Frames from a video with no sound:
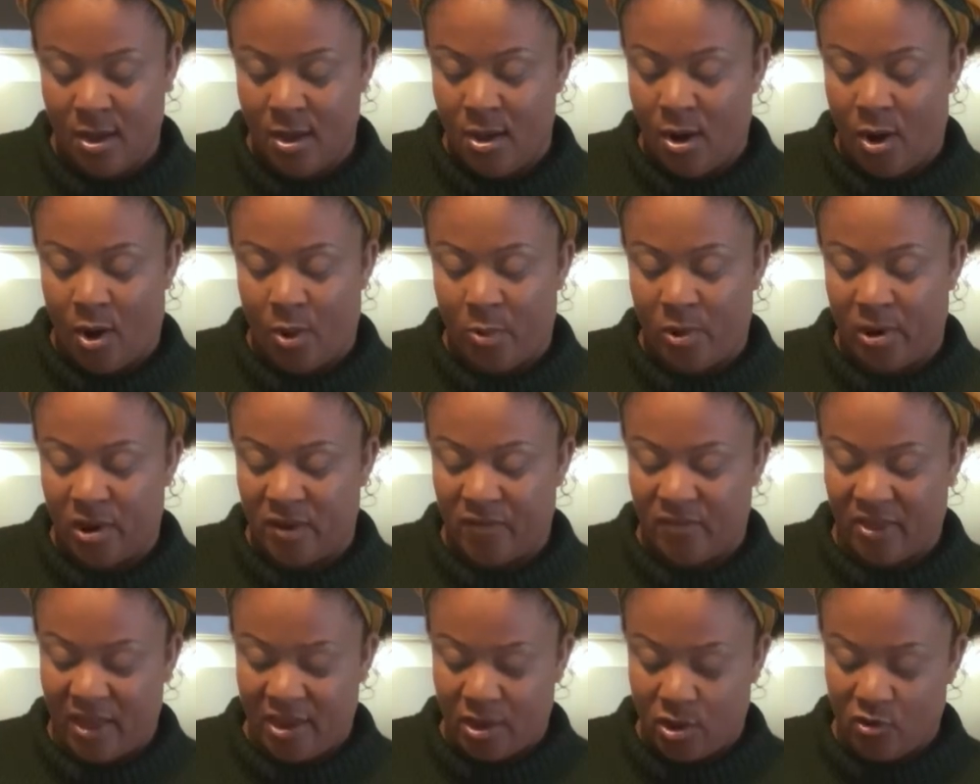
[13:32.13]
or whatever.
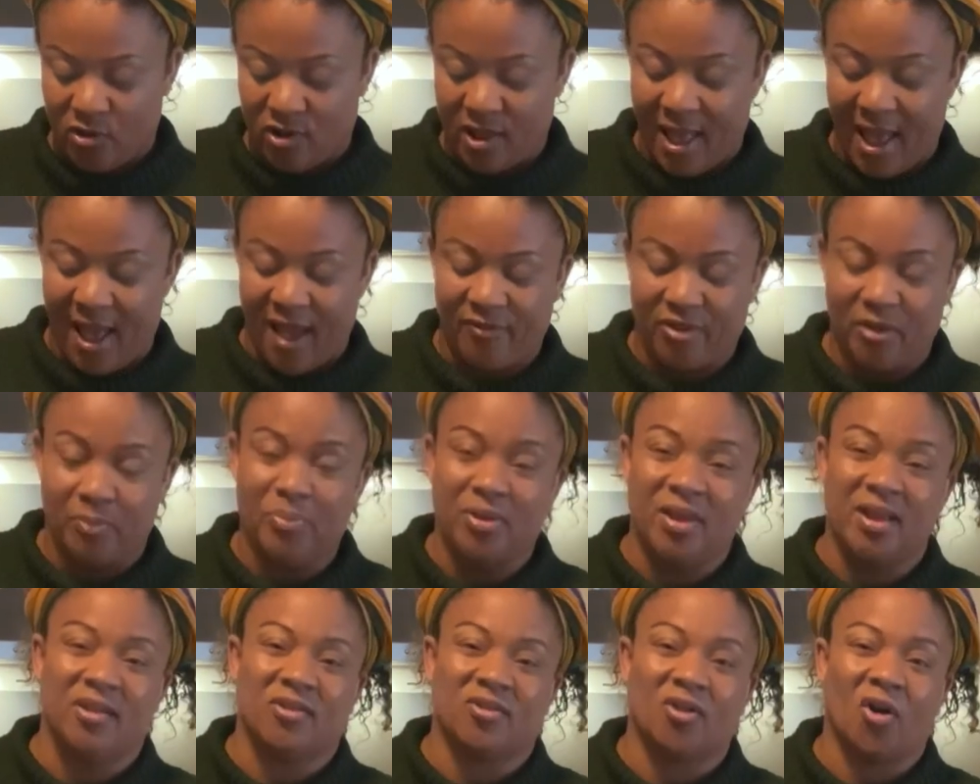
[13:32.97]
They usually have the
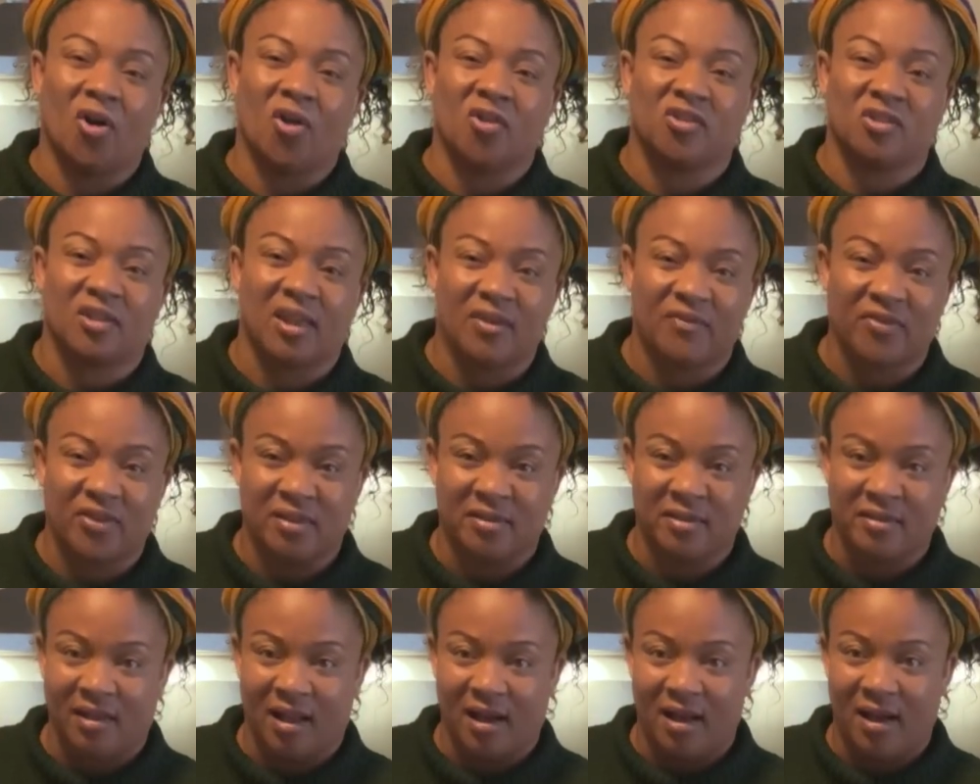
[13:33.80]
piece all stuffed
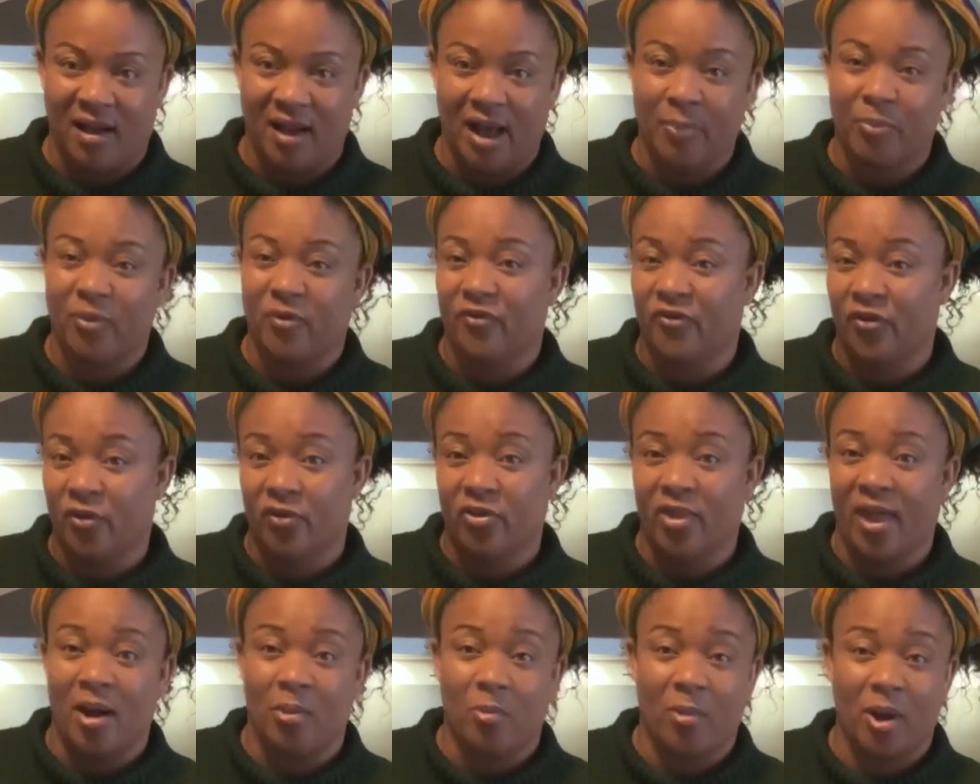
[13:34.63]
inside. I prefer
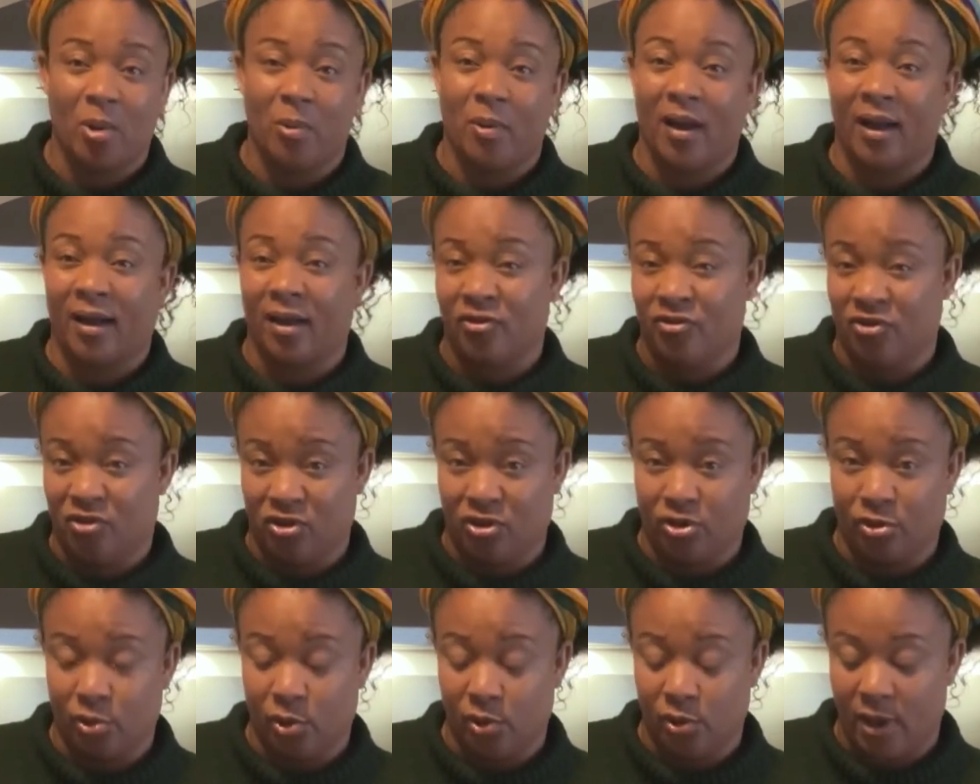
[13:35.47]
that way, where I can
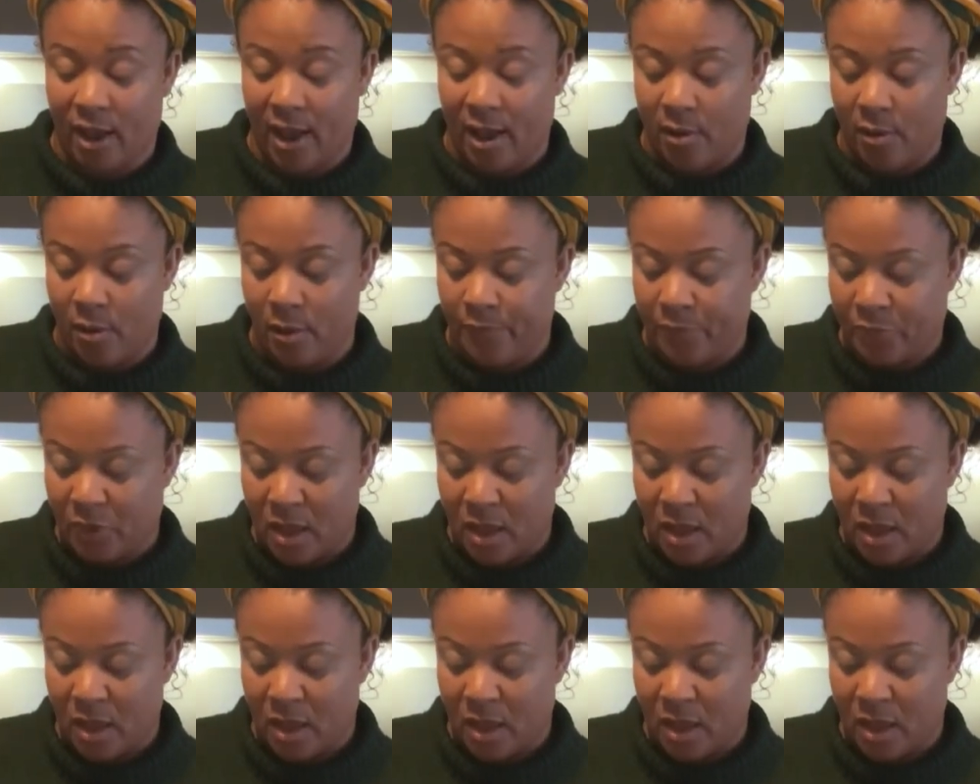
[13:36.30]
just throw it out.